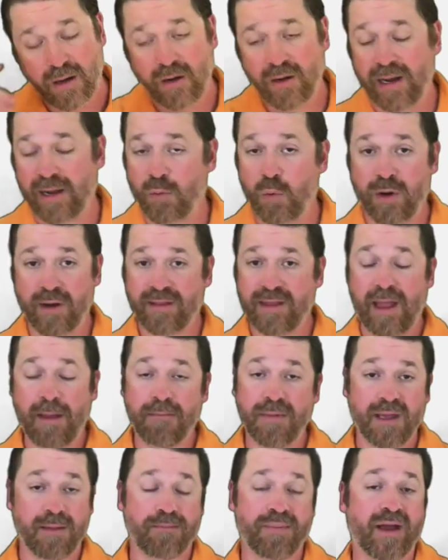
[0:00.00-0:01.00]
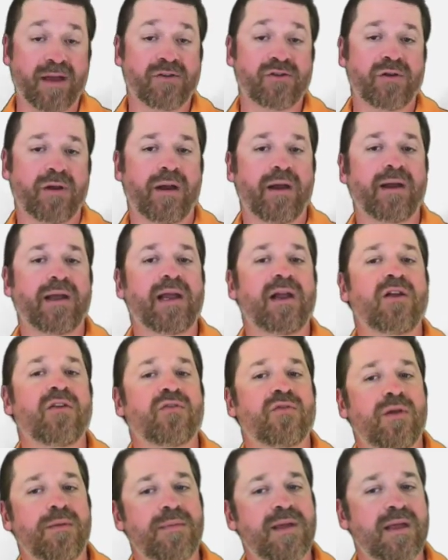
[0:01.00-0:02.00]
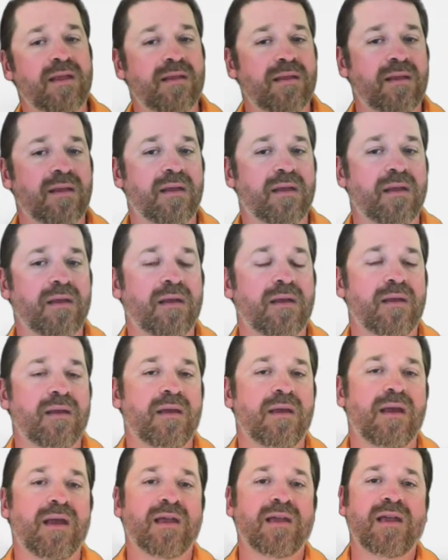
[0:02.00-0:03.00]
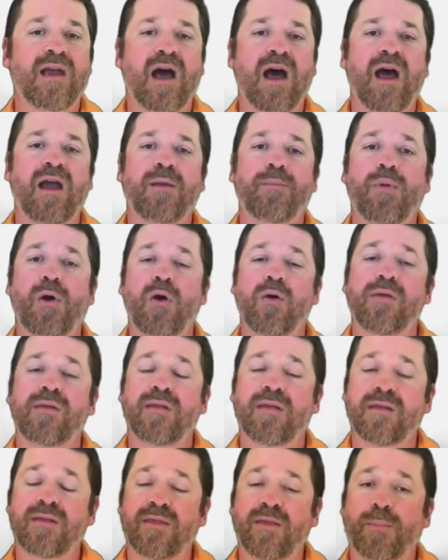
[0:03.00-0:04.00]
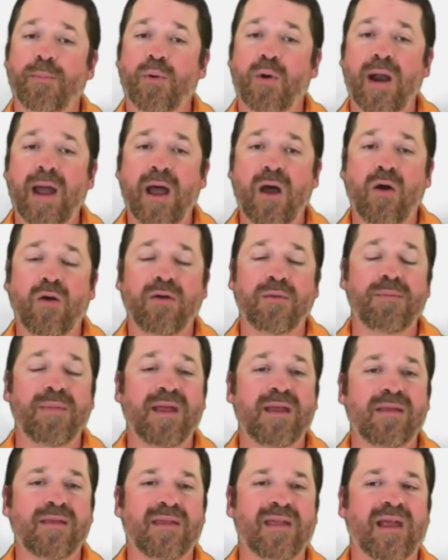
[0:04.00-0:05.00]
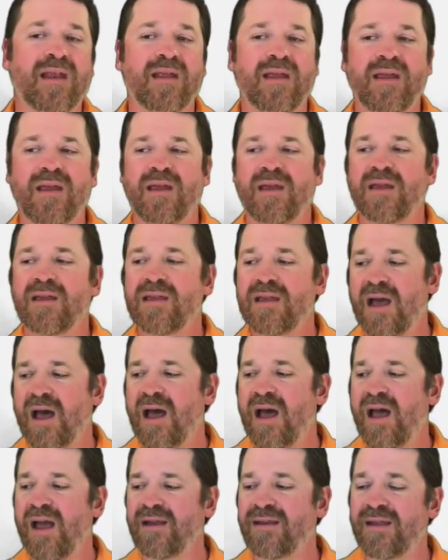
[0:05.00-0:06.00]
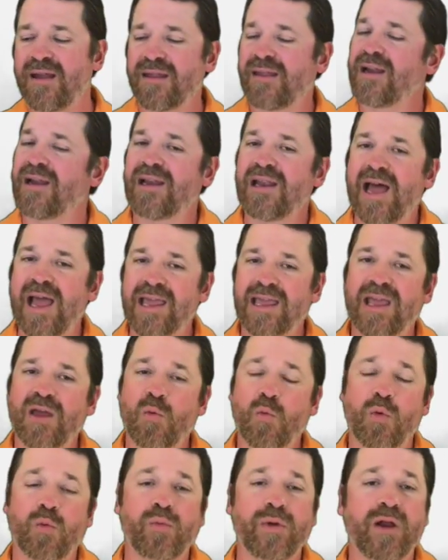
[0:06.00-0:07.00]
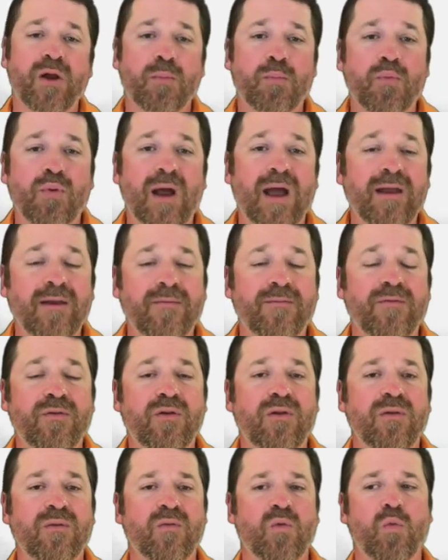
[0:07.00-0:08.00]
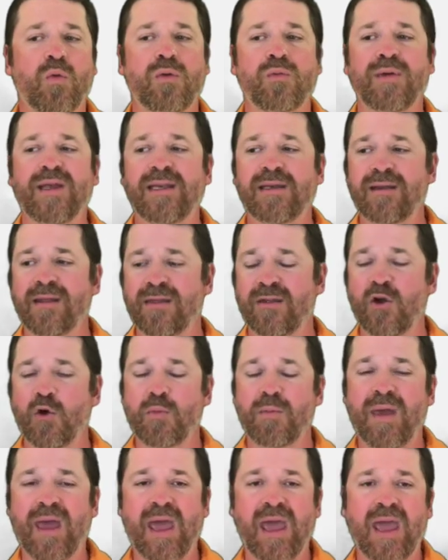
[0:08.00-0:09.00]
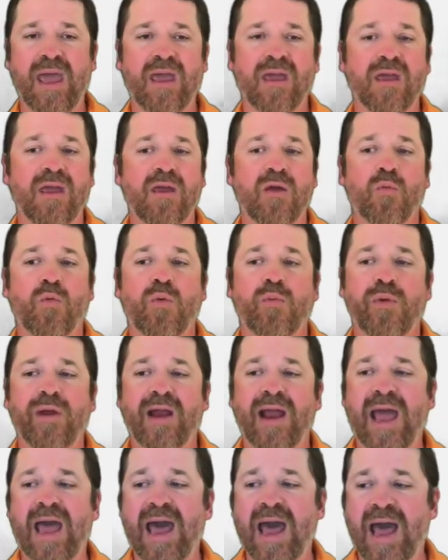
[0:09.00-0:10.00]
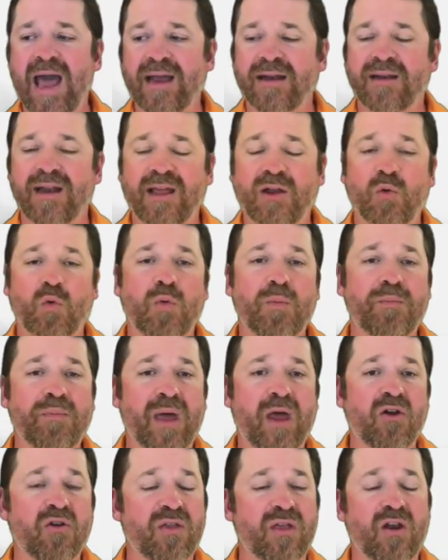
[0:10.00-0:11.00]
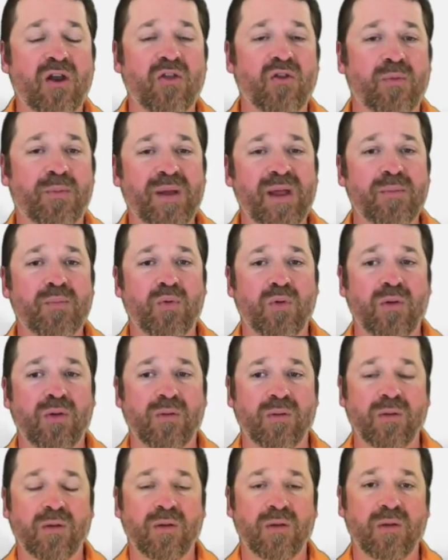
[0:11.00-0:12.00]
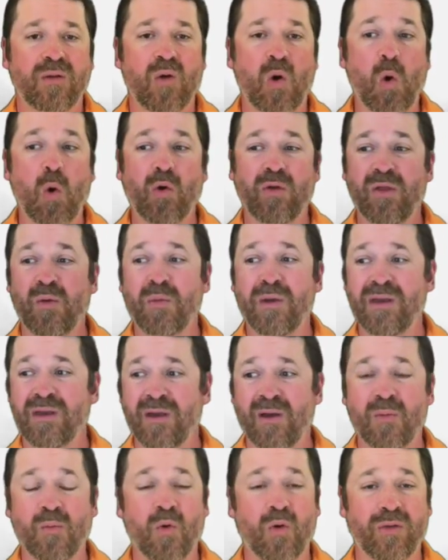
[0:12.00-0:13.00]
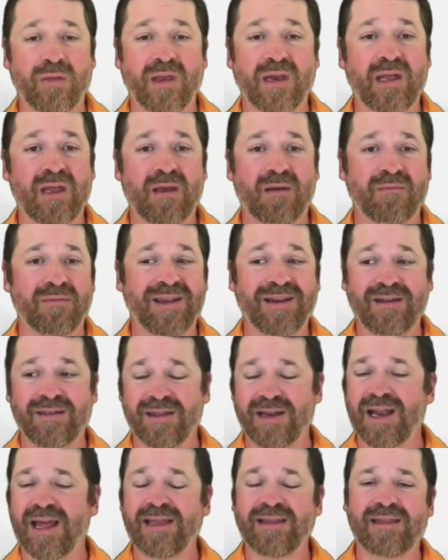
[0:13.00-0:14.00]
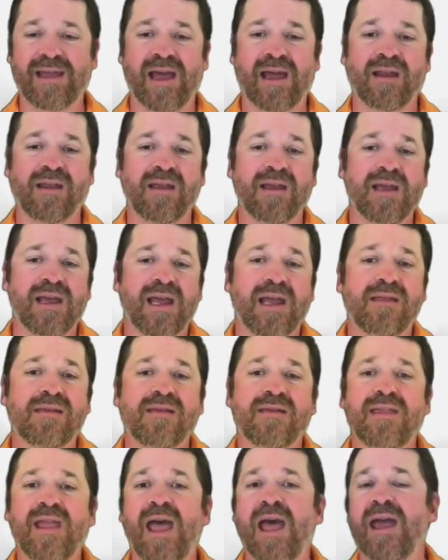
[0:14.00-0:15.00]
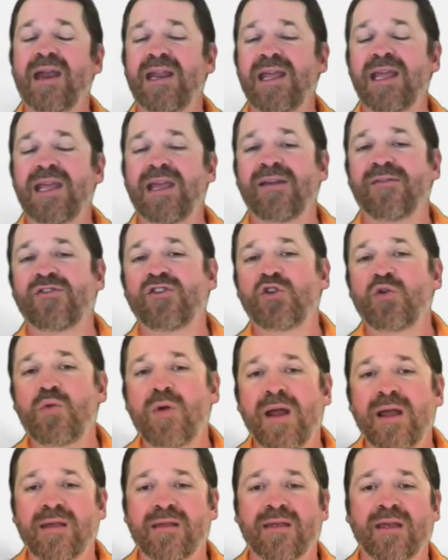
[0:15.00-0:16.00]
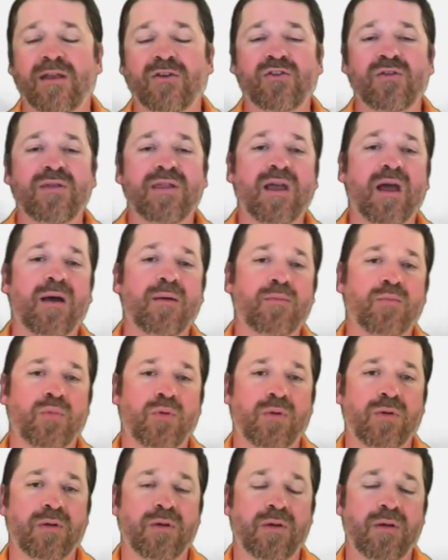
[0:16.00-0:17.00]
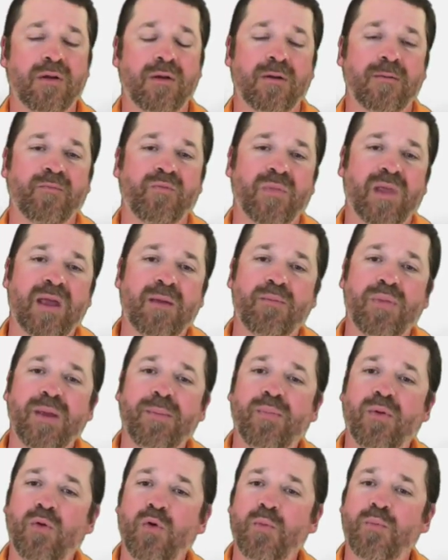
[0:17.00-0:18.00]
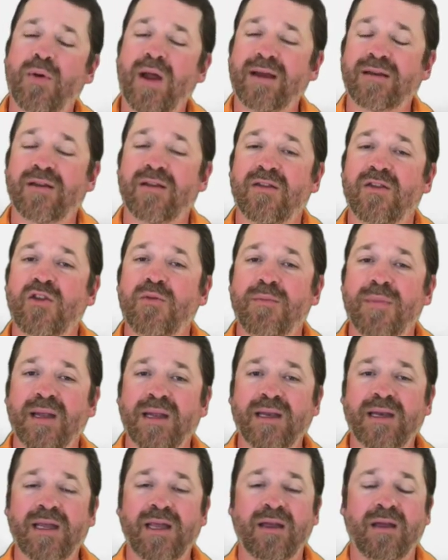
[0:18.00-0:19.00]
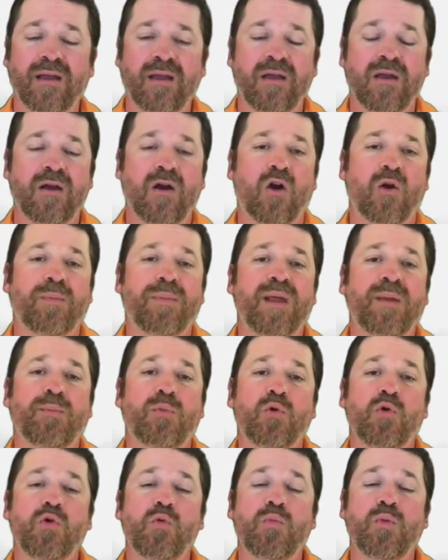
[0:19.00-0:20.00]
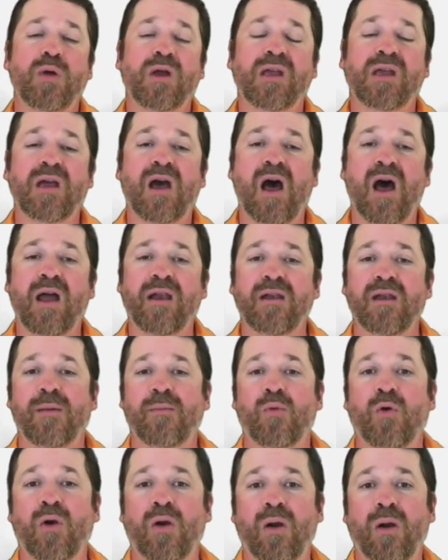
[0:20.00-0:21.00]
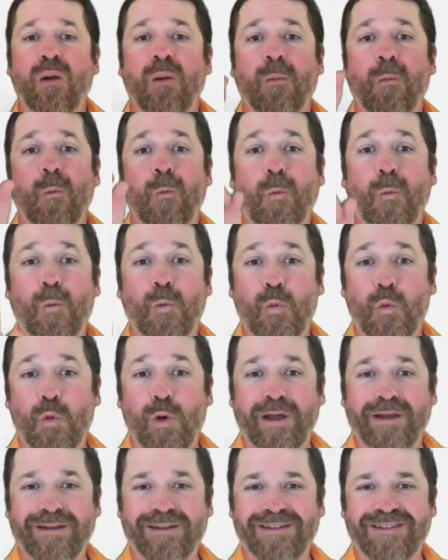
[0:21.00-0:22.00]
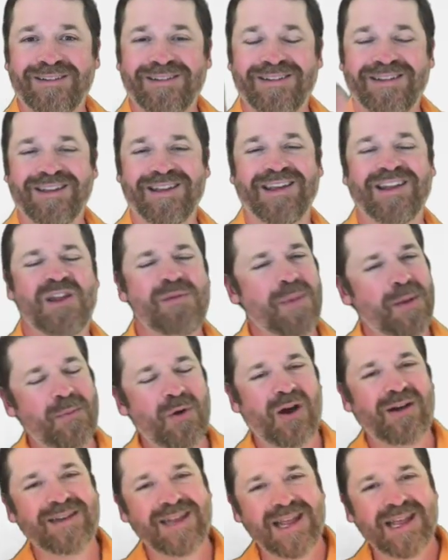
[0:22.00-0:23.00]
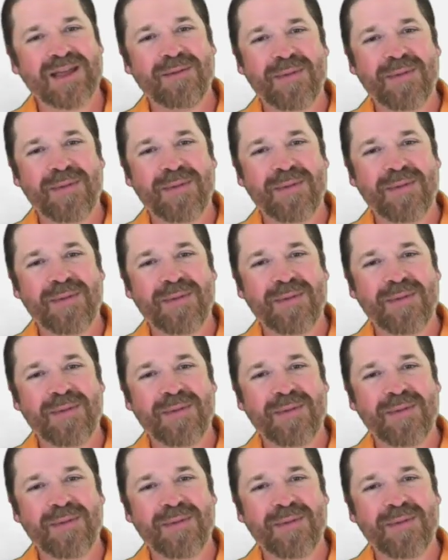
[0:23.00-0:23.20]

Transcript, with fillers: You're like, what does that mean, Pastor Eric? Here's what it means God opposes the proud means that God doesn't like it when we are prideful, when we disobey, when we act like we're better than other people, or that we know more than Him. He doesn't like that. Instead, He gives grace to the humble. And people who practice humility are people who put God number one. Remember our Ten